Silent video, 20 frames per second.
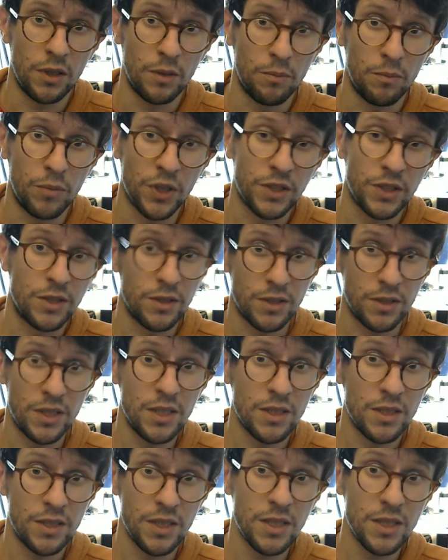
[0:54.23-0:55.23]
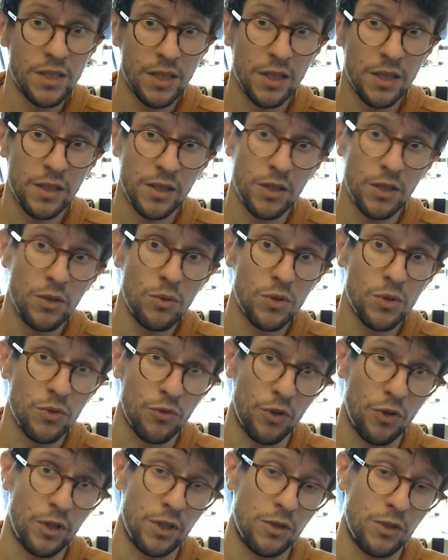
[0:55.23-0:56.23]
But since they use
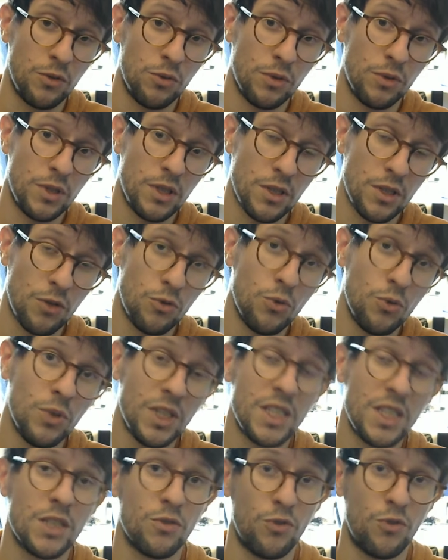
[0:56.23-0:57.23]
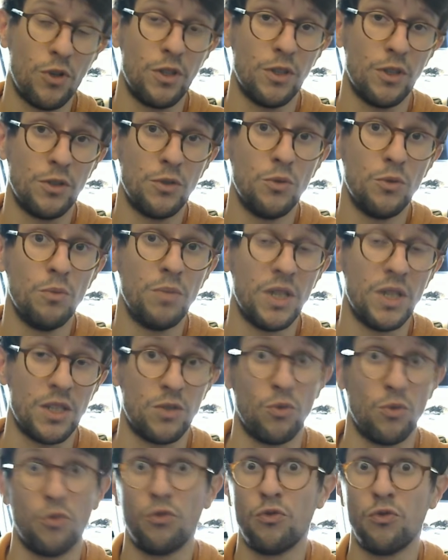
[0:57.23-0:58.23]
32, since a rune is 32 bits
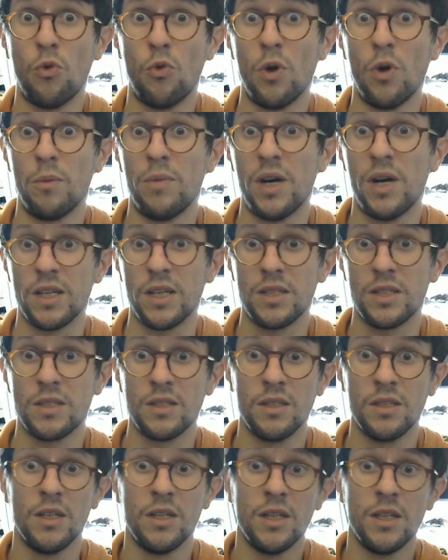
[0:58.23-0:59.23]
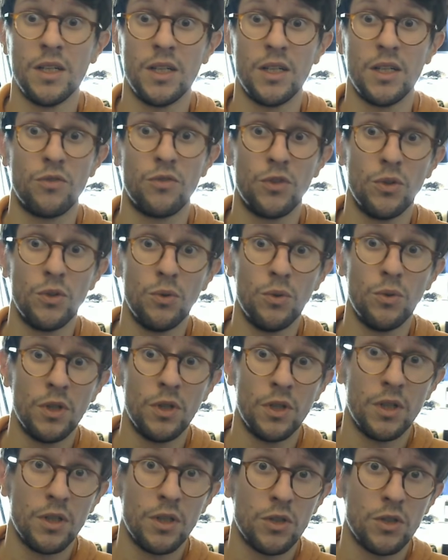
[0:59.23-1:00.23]
or 4 bytes, if you
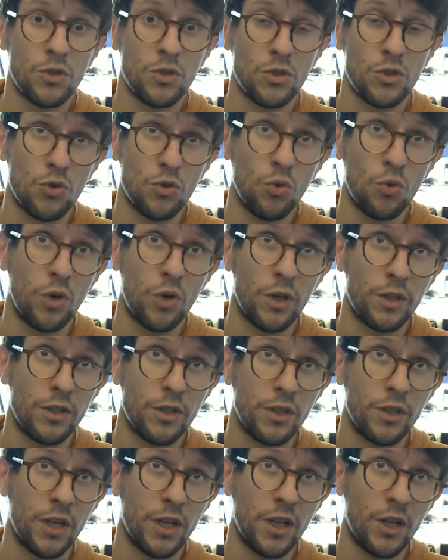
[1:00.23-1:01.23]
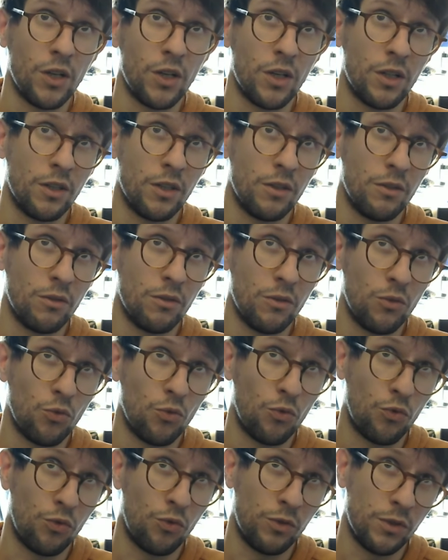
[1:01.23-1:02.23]
stored
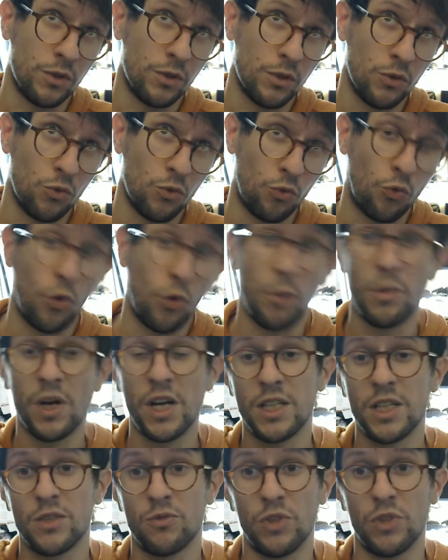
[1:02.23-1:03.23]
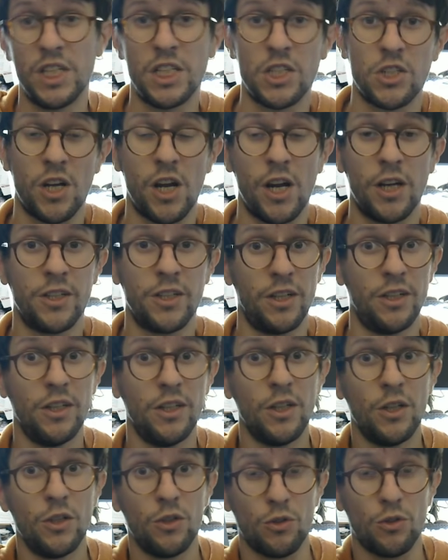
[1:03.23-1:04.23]
4 bytes for each character,
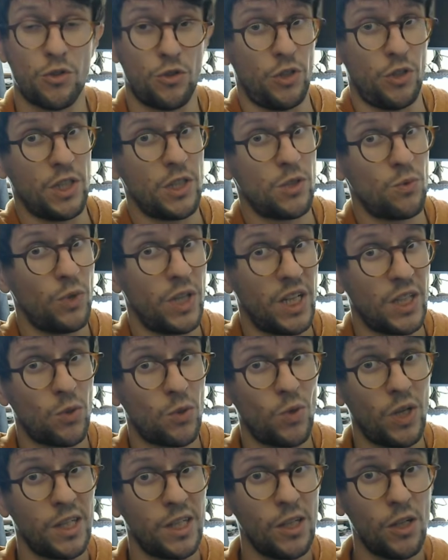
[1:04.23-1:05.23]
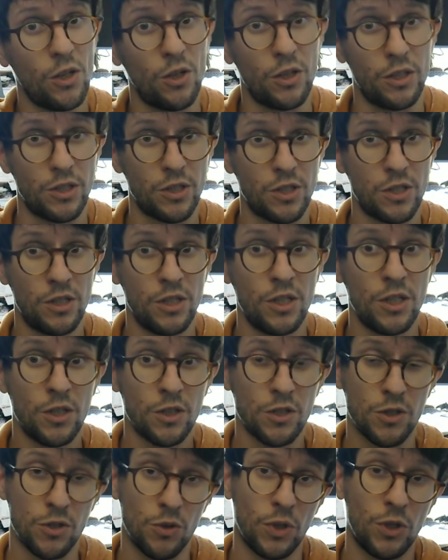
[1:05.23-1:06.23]
your strings will get quite large.
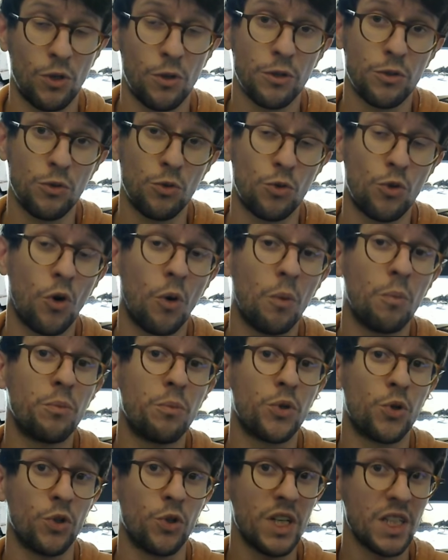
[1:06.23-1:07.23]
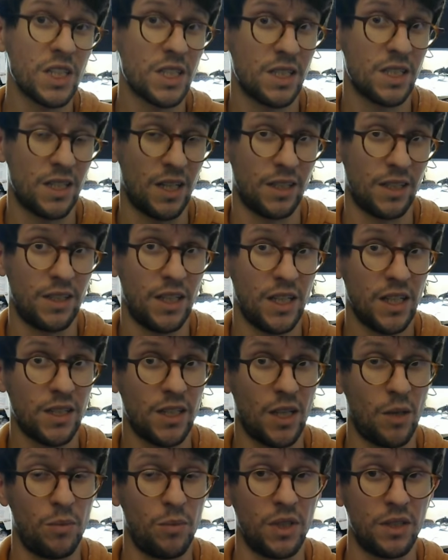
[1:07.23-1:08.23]
So in order to compress that
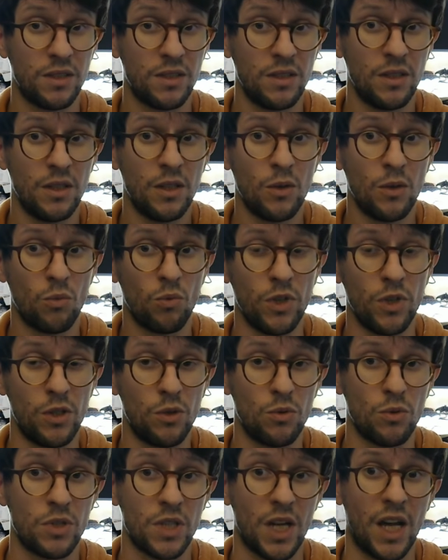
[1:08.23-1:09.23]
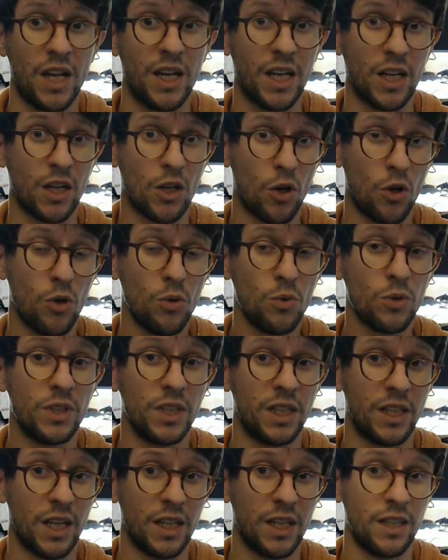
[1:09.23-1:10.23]
data bit, we use an
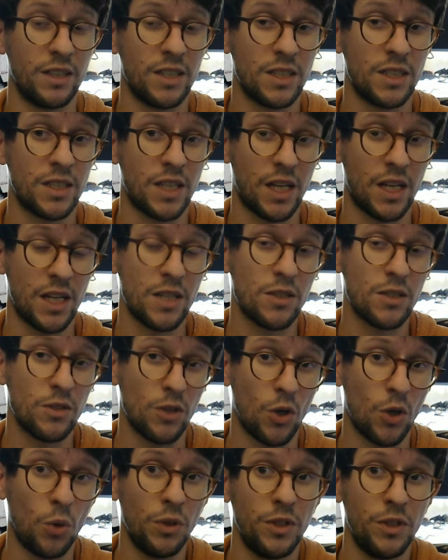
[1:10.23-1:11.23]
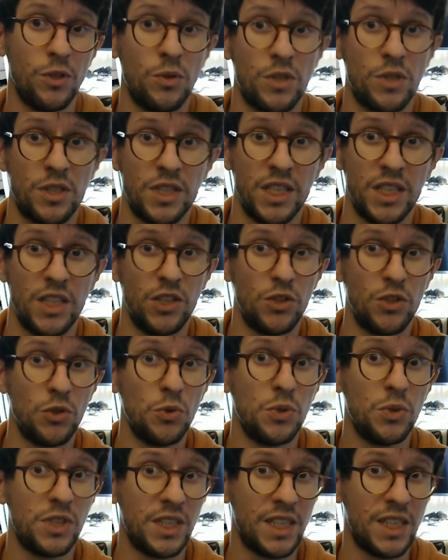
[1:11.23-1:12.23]
encoding. And in this case, Odin uses the
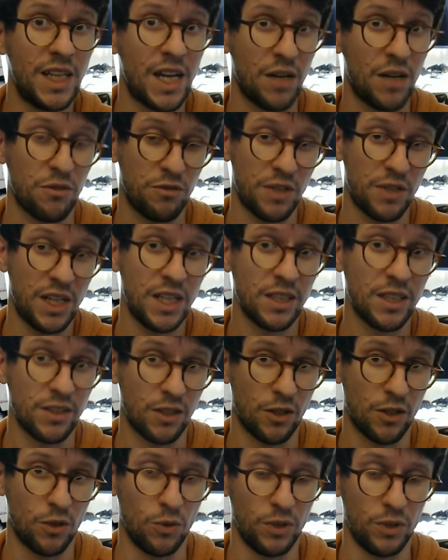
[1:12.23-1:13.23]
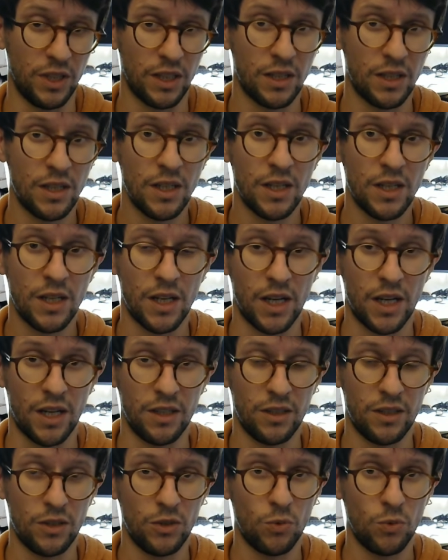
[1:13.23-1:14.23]
UTF-8 encoding.
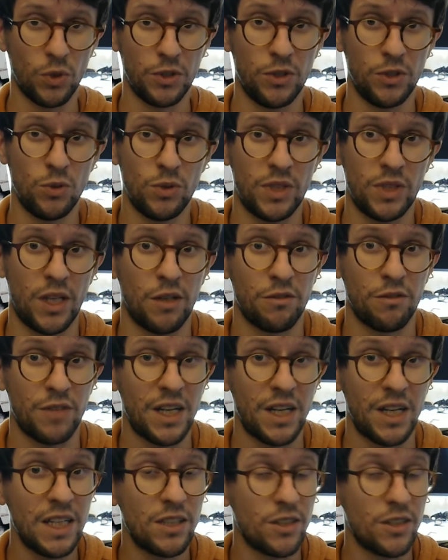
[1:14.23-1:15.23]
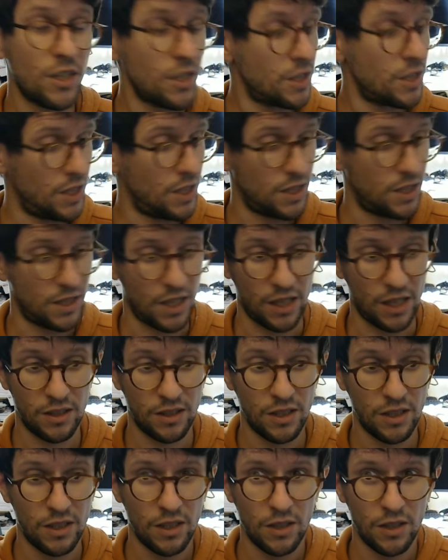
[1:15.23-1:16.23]
And what UTF-8 does is that,
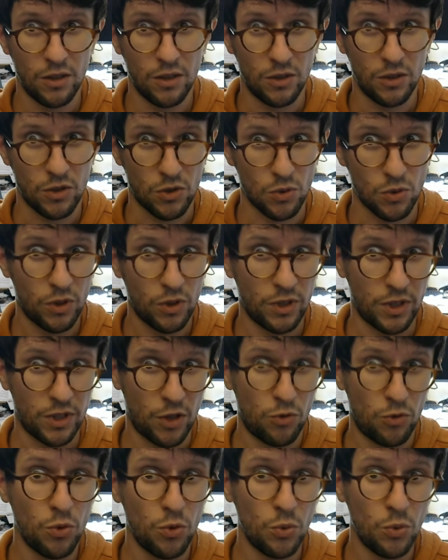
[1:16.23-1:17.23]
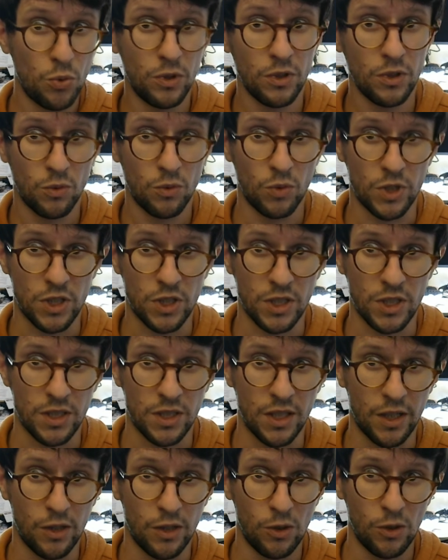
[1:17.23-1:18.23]
sure, the rune, which is
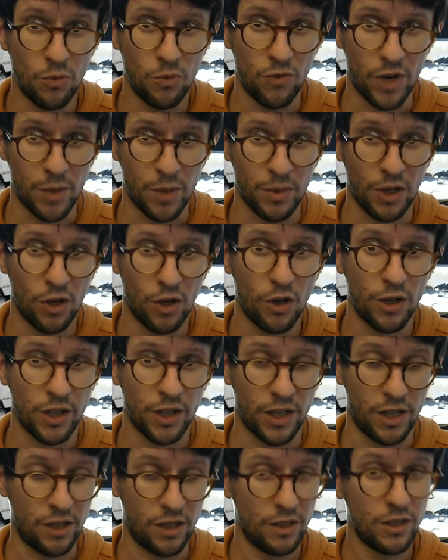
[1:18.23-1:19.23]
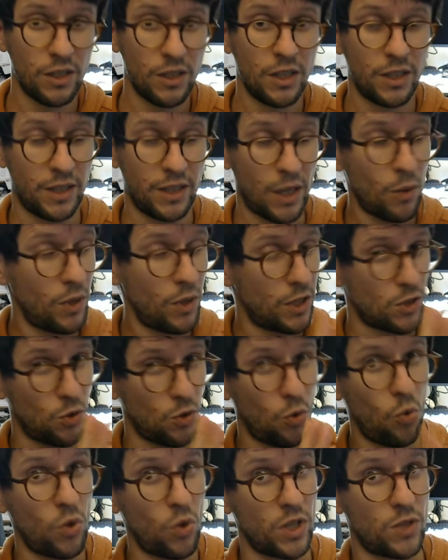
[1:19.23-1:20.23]
the loop variable r here, that one is
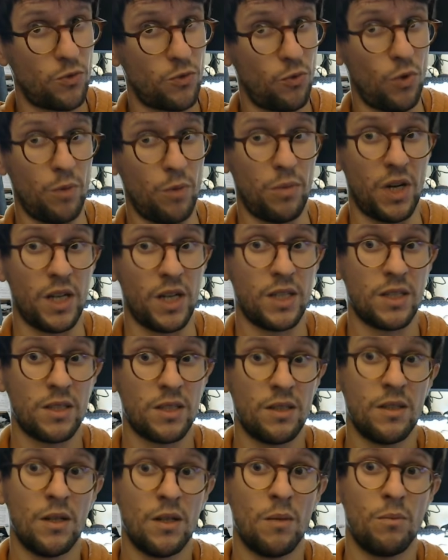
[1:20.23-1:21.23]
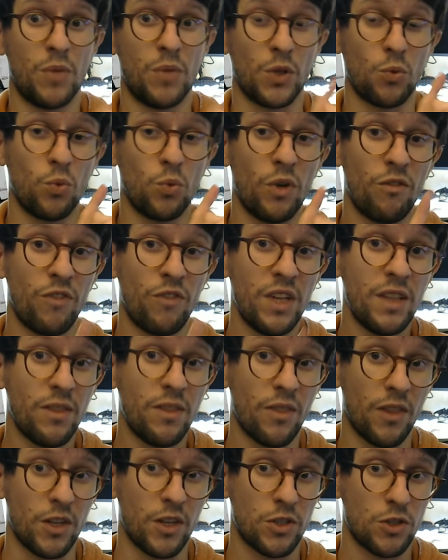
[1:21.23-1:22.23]
always 4 bytes. But
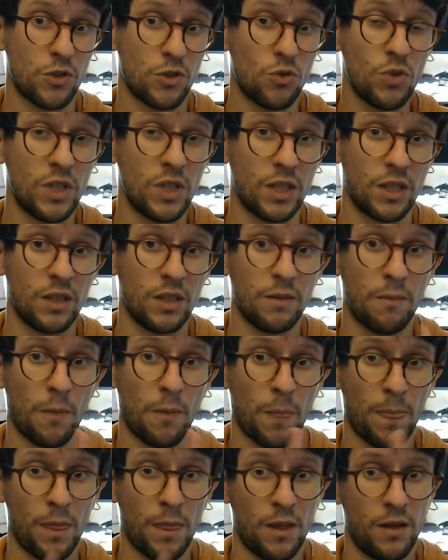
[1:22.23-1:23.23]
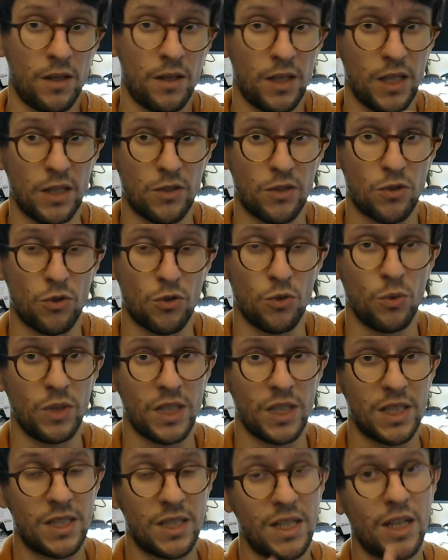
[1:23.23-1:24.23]
within the string, each rune
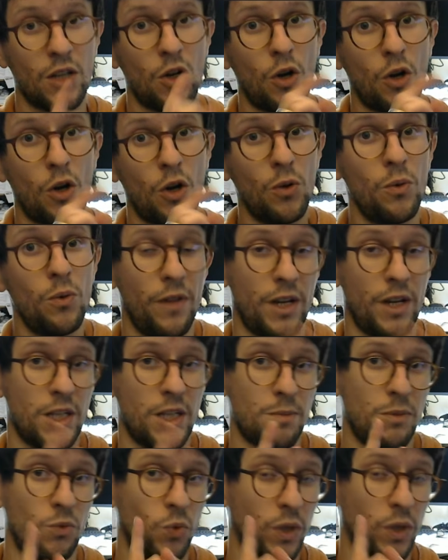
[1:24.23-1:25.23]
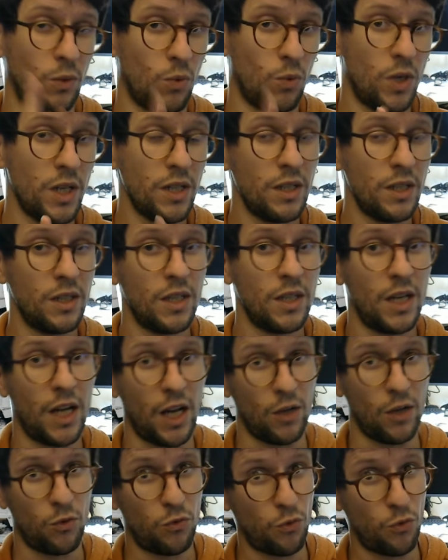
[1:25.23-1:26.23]
is encoded as between 1
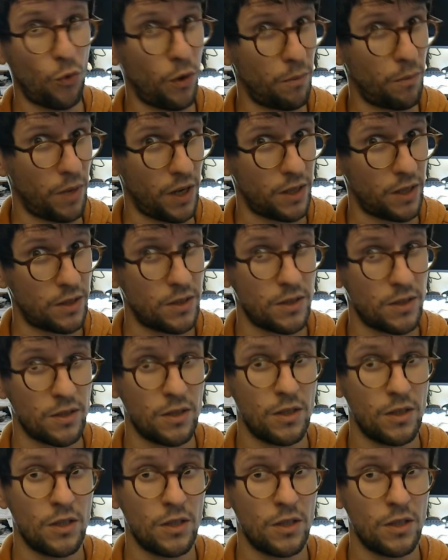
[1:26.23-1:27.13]
and 4 bytes.